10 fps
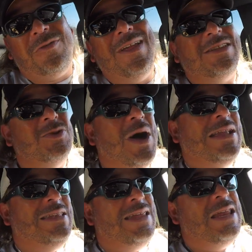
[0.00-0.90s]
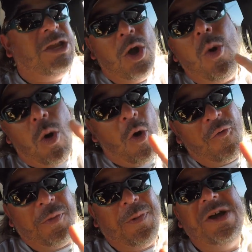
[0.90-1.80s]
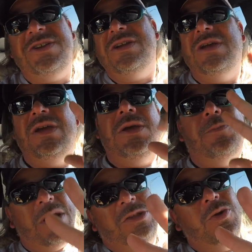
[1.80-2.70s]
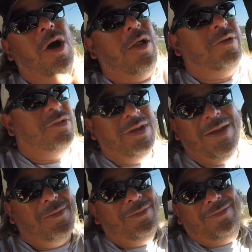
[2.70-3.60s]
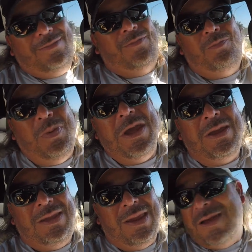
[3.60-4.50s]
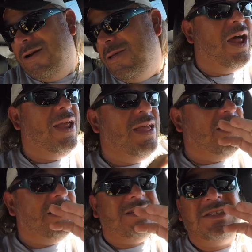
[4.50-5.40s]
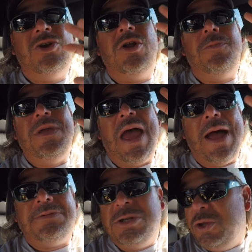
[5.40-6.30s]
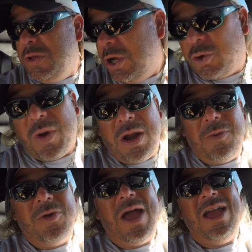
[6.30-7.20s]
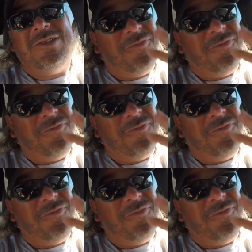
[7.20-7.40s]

for that, so I did go over budget by $2. Big deal. This is going to be absolutely incredible, guys.